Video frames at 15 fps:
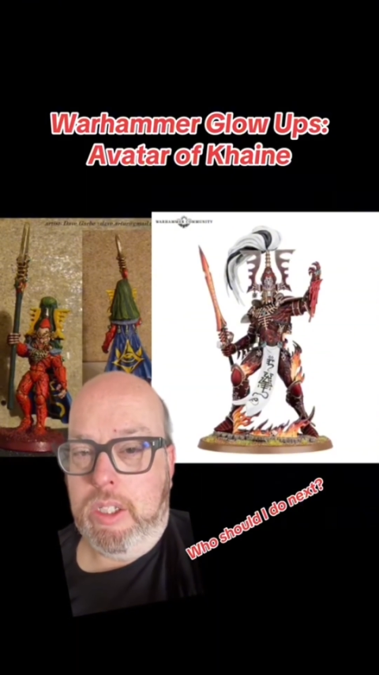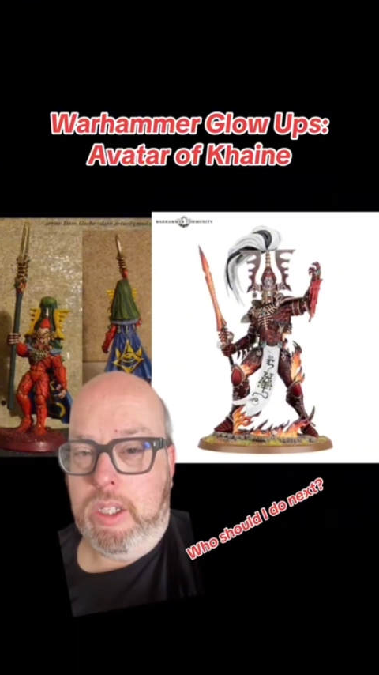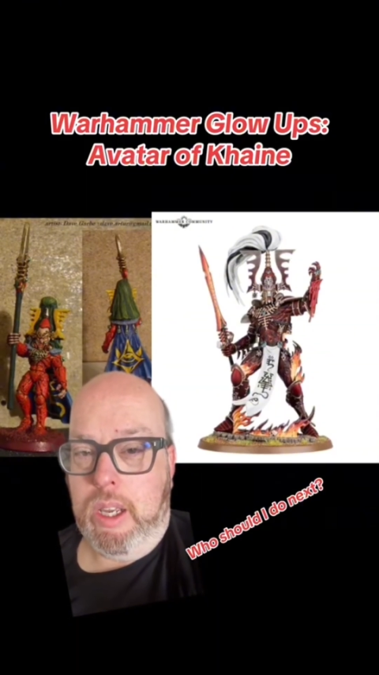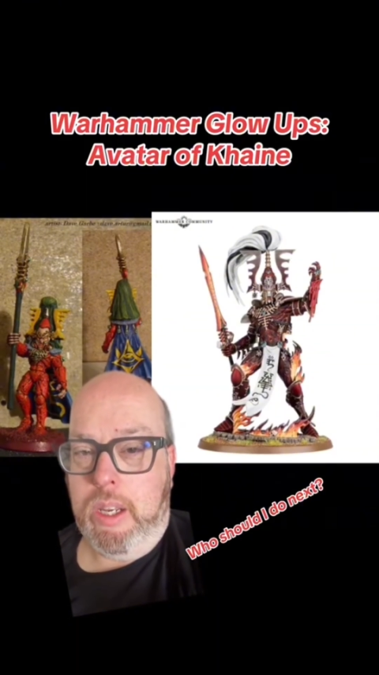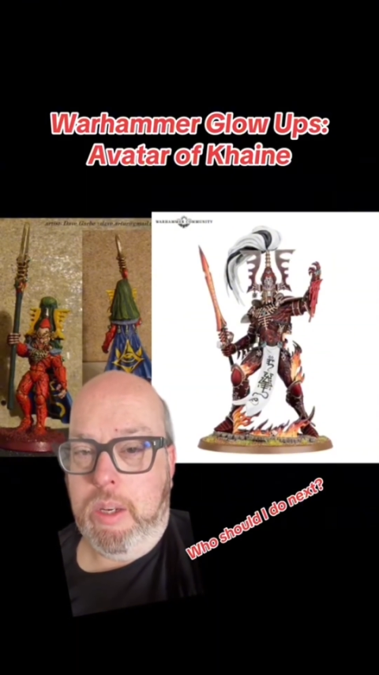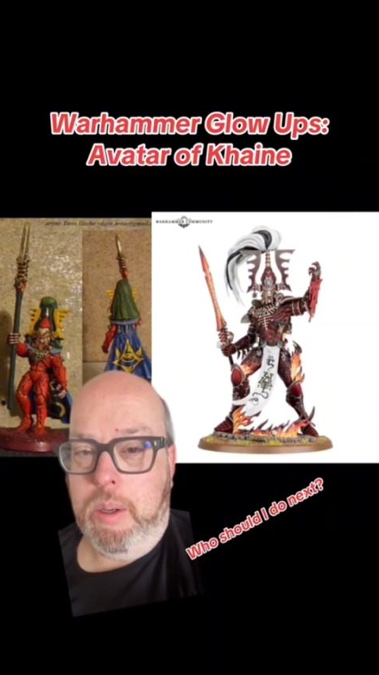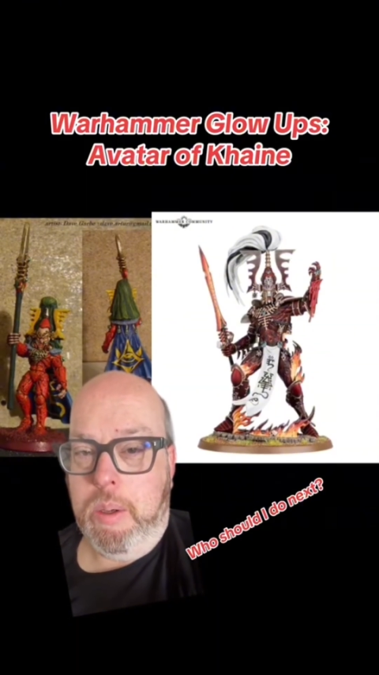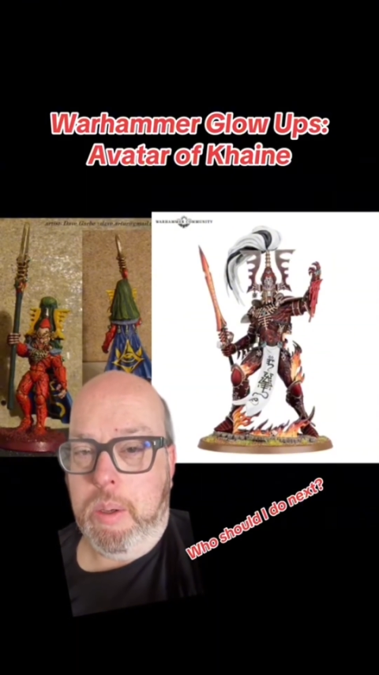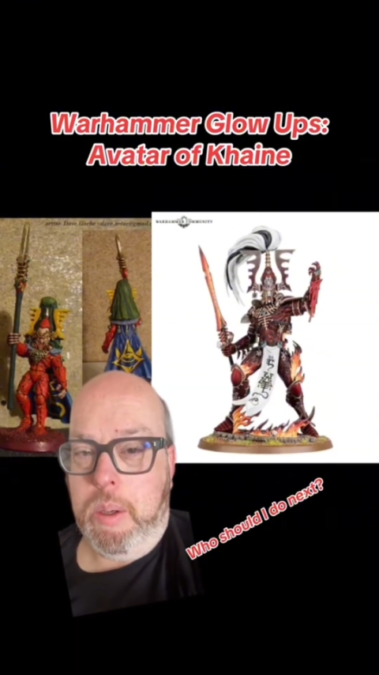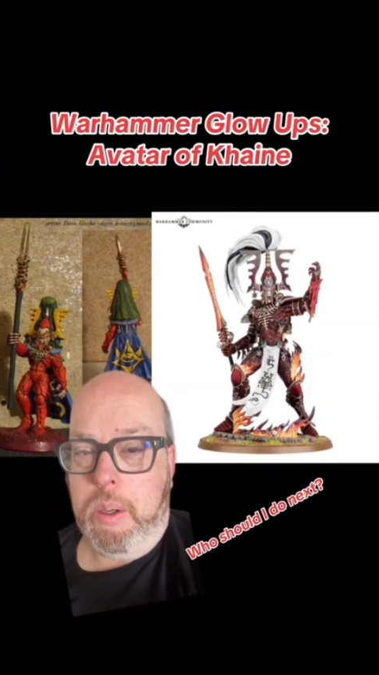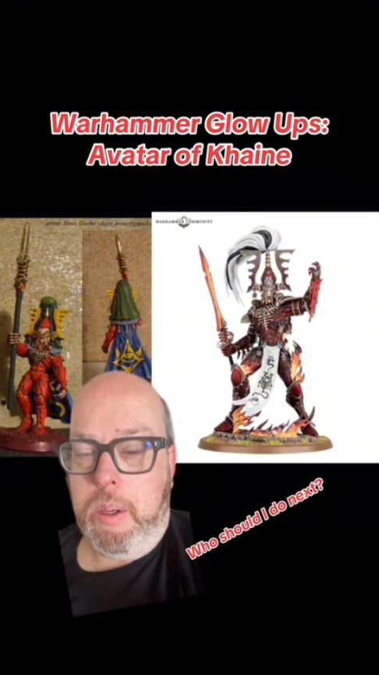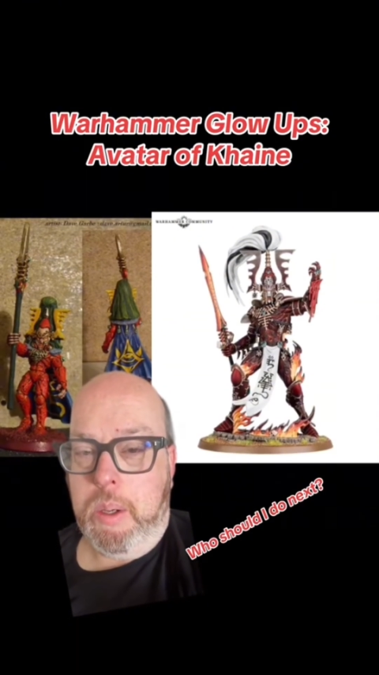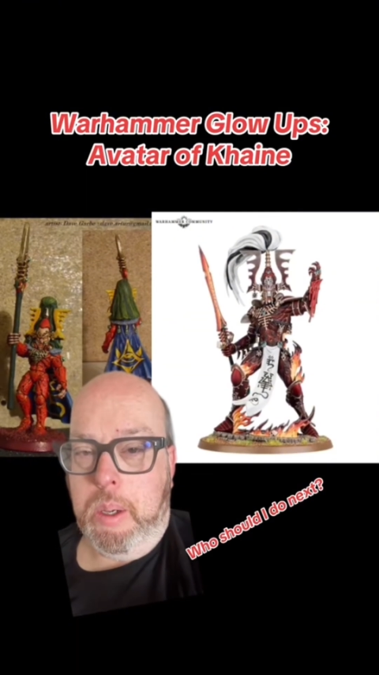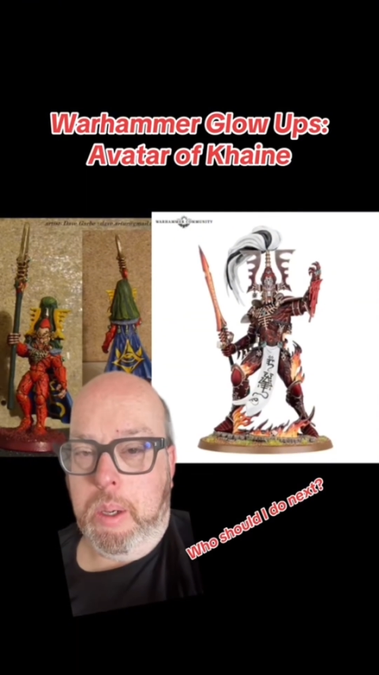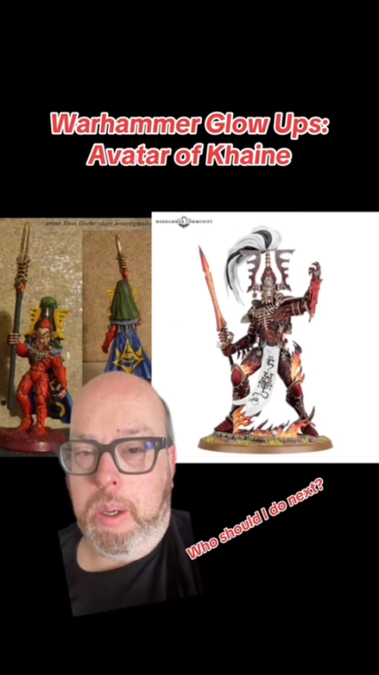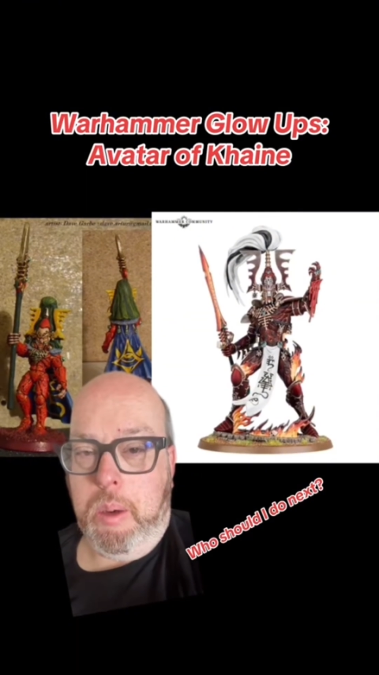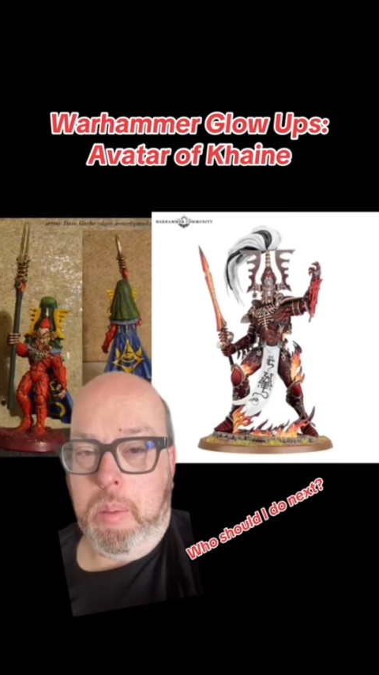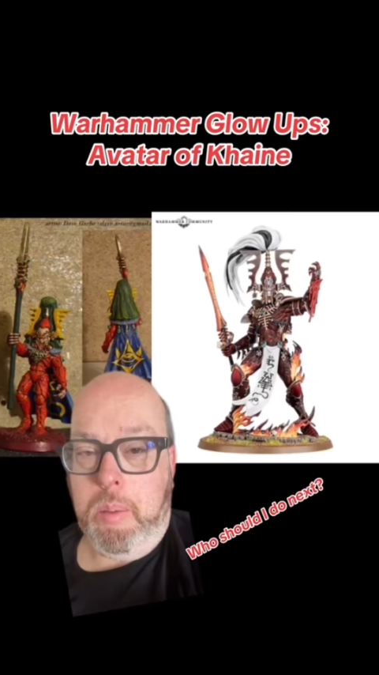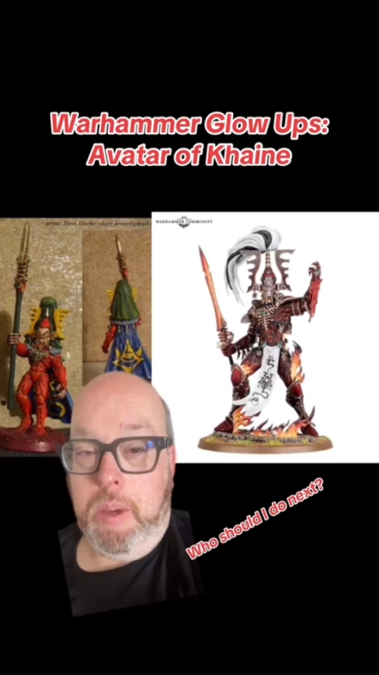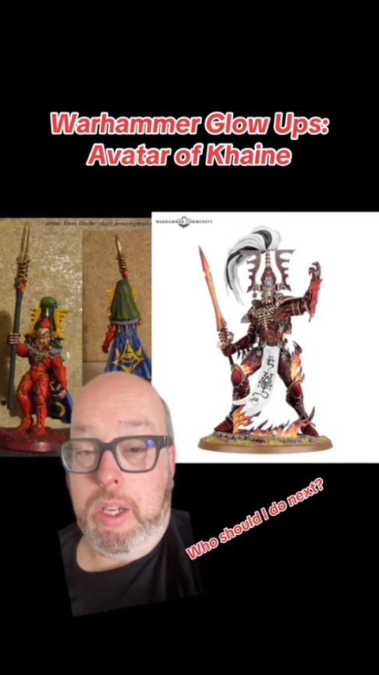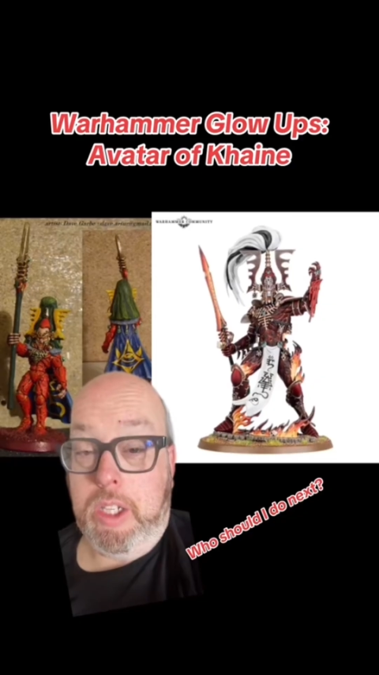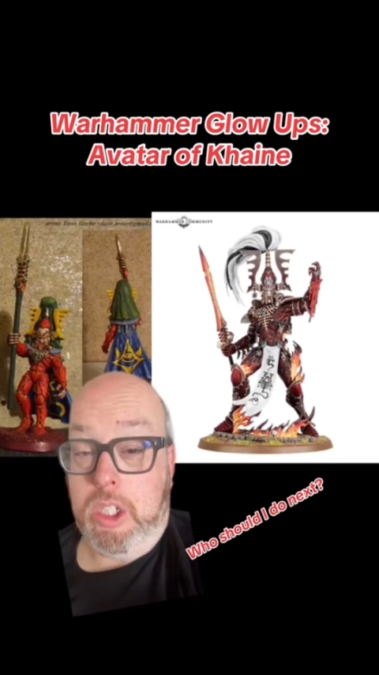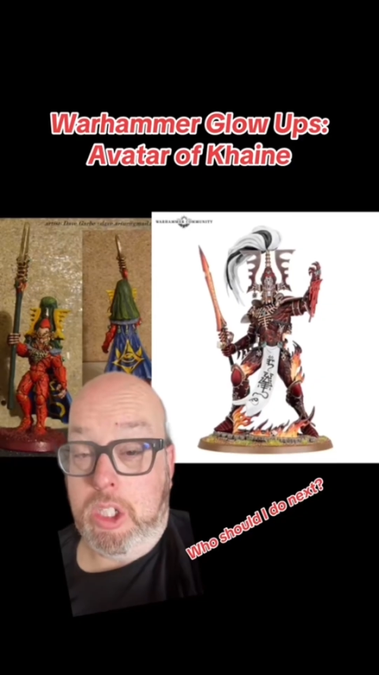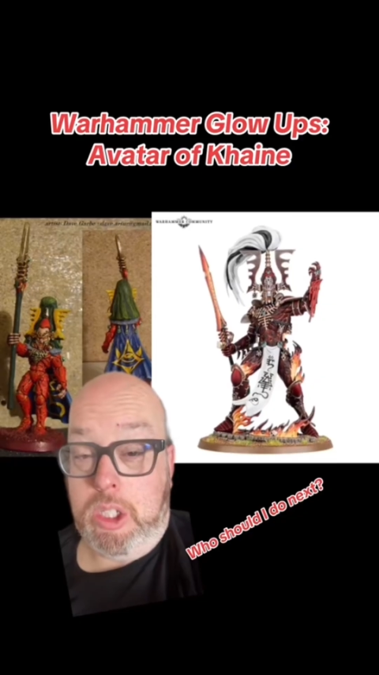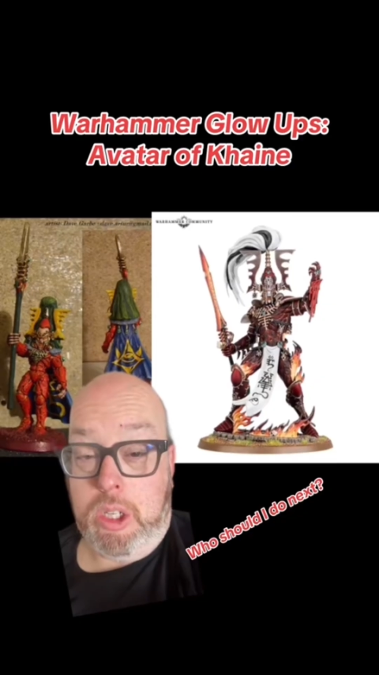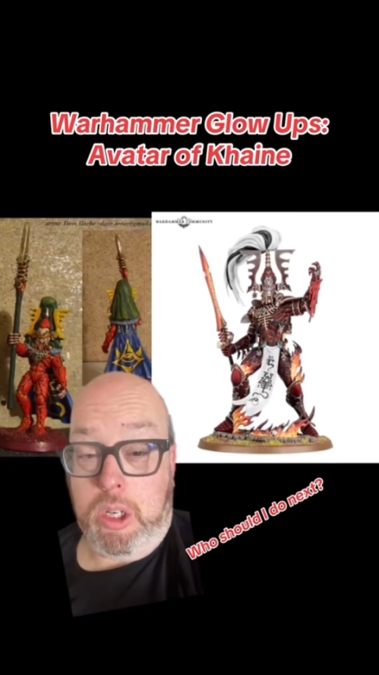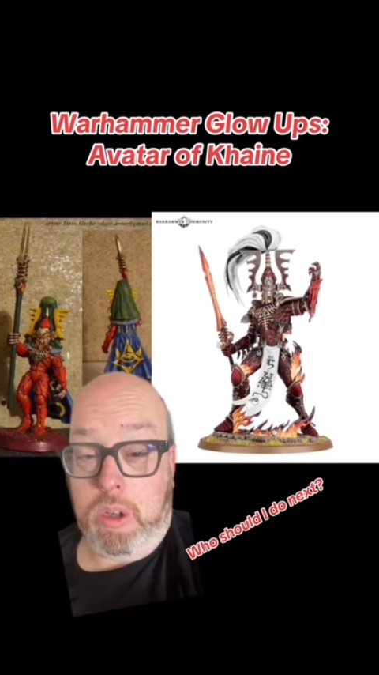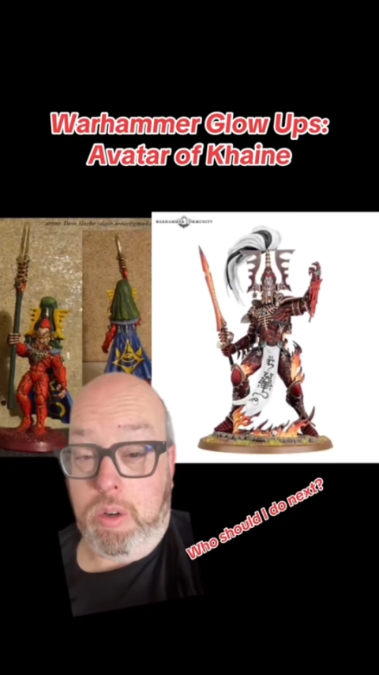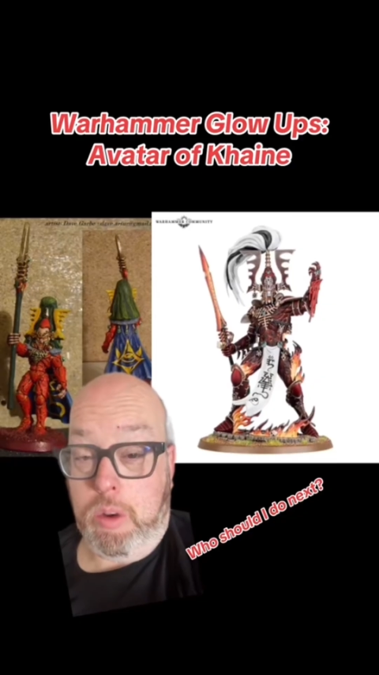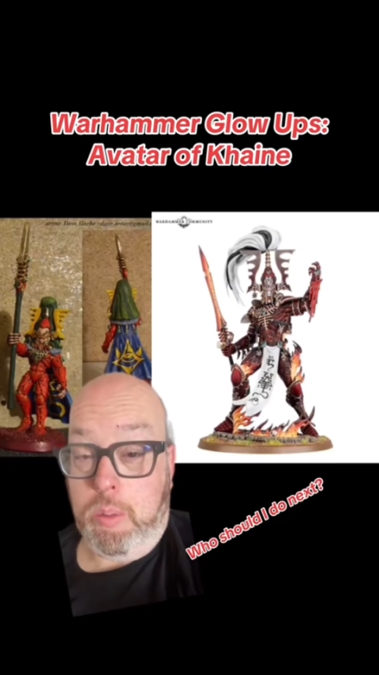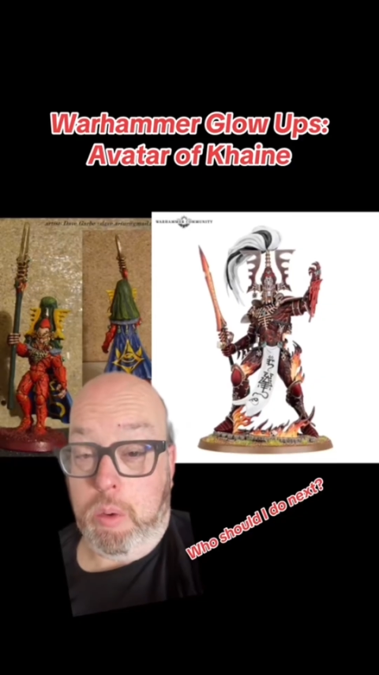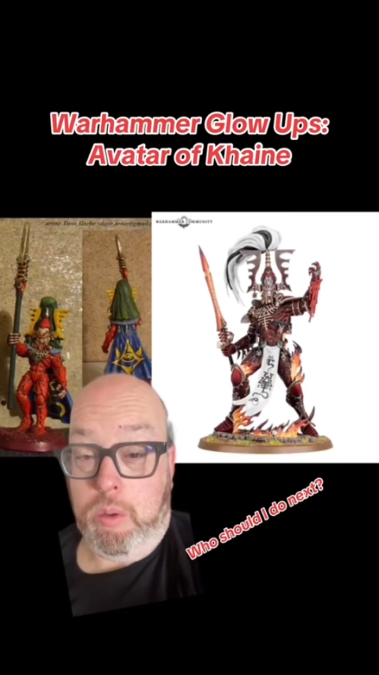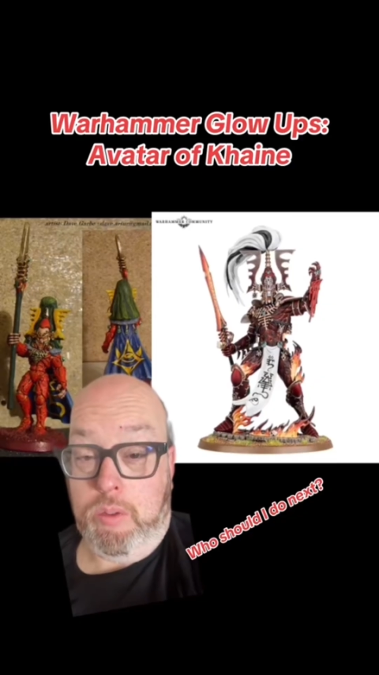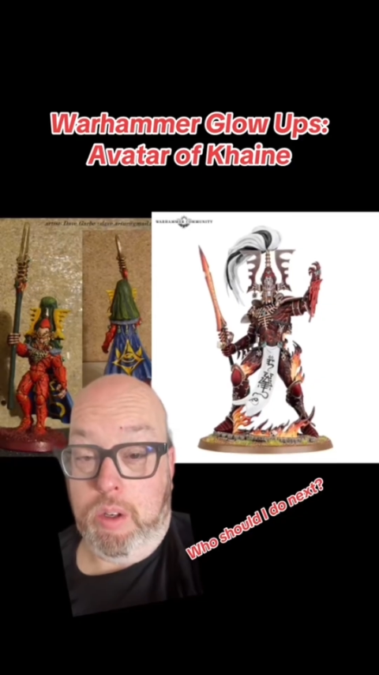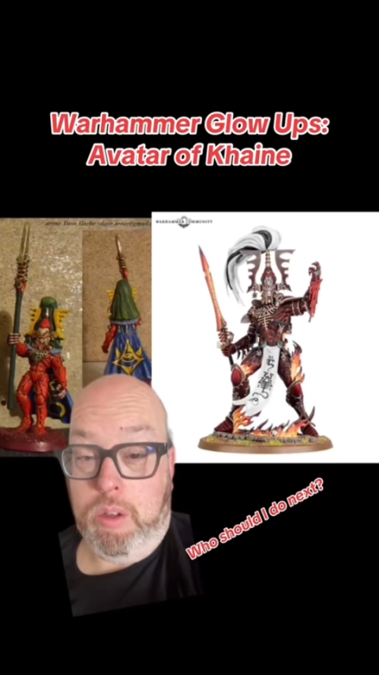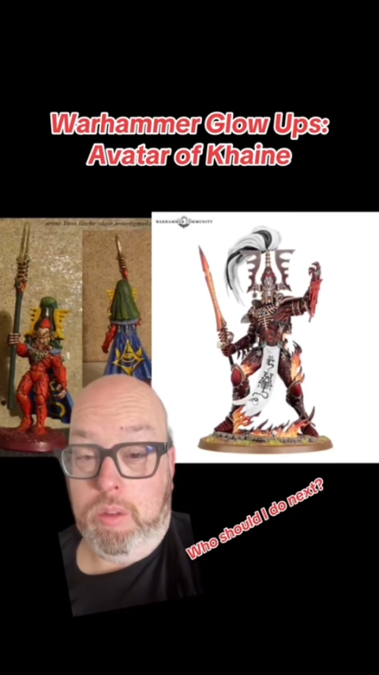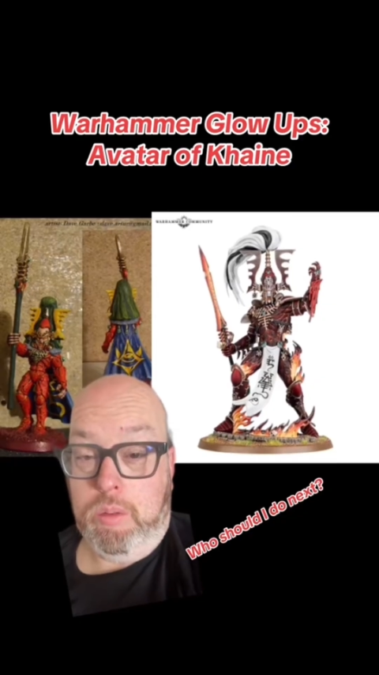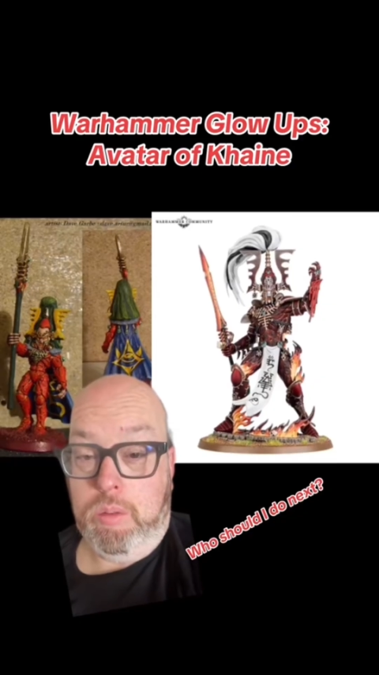10. It's still a great model though,